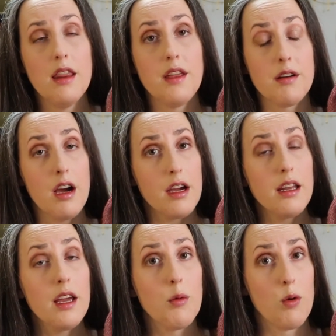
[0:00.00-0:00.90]
they're not going
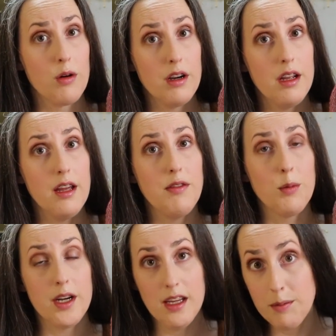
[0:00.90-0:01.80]
to get worn if you
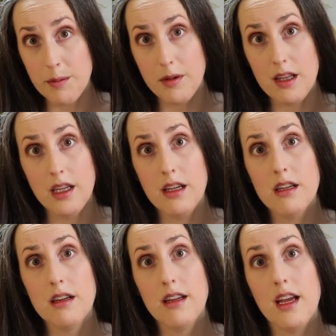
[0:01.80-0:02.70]
want to keep them
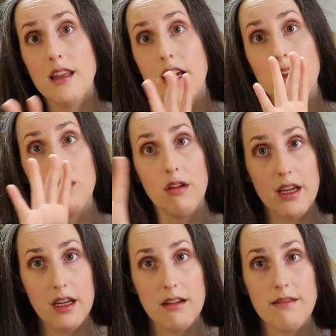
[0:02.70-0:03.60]
clean and like
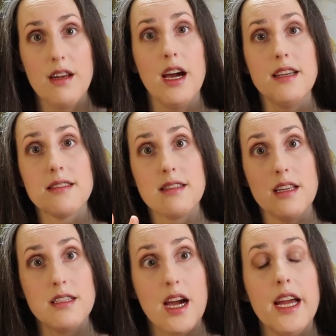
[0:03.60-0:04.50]
looking nice
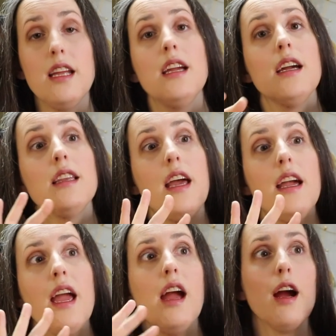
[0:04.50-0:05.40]
and tidy and
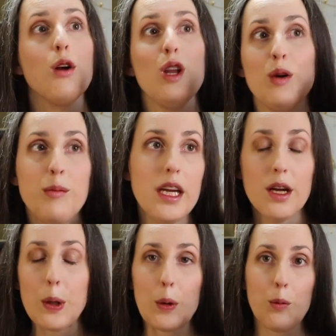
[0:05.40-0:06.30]
like heirloomy
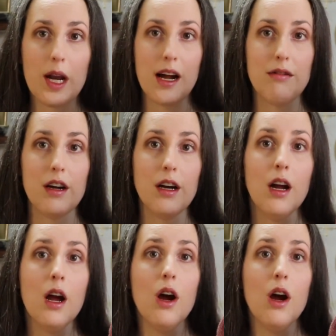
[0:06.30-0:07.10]
or whatever,